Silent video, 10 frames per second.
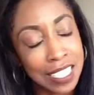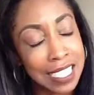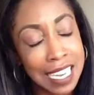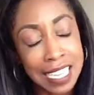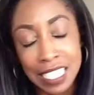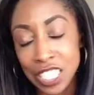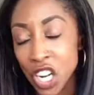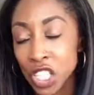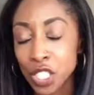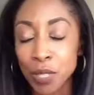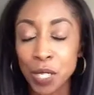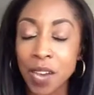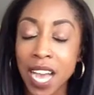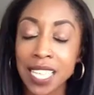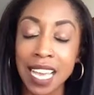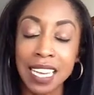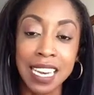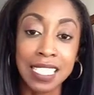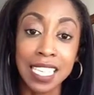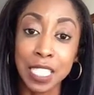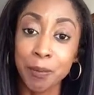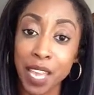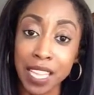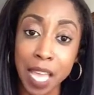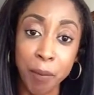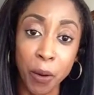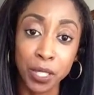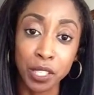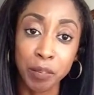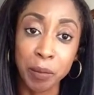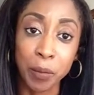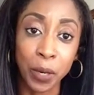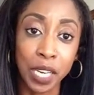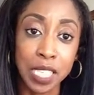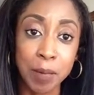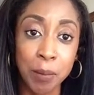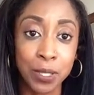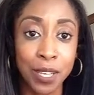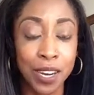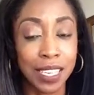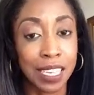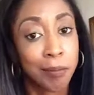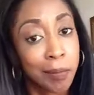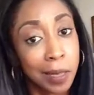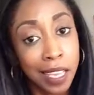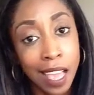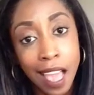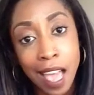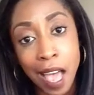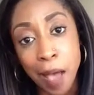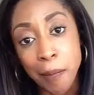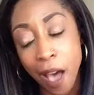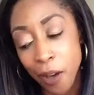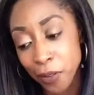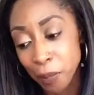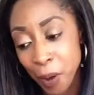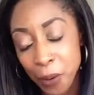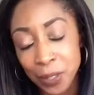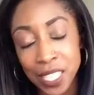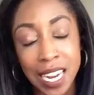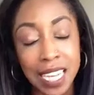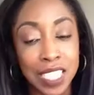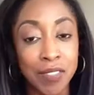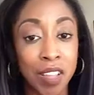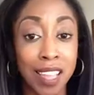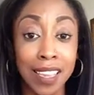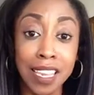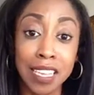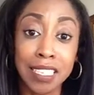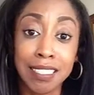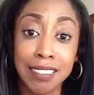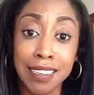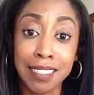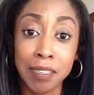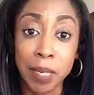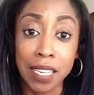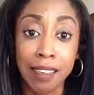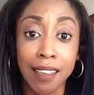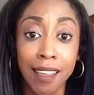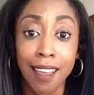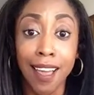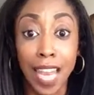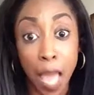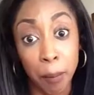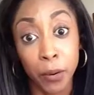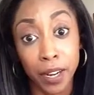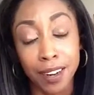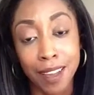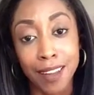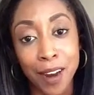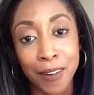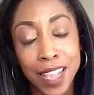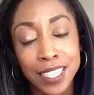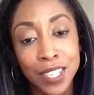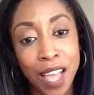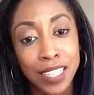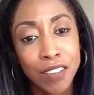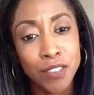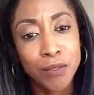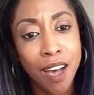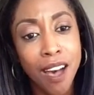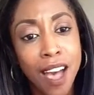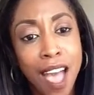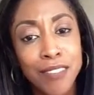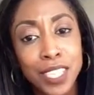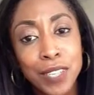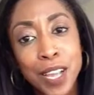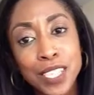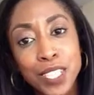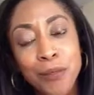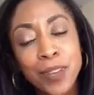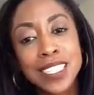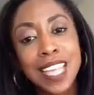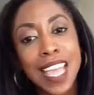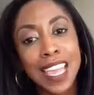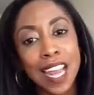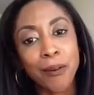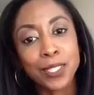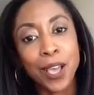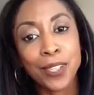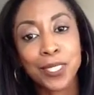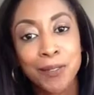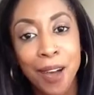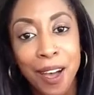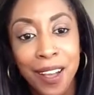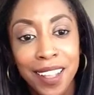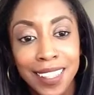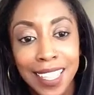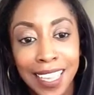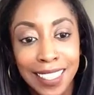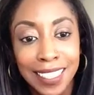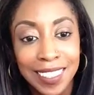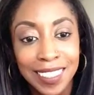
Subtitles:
needed to share this with you guys. I needed to explain that post a little bit more because people started DMing me about the post. And I just felt like it just needed to be elaborated on. All right. So I love you all. Have a good rest of your Wednesday. And I will talk to you all later.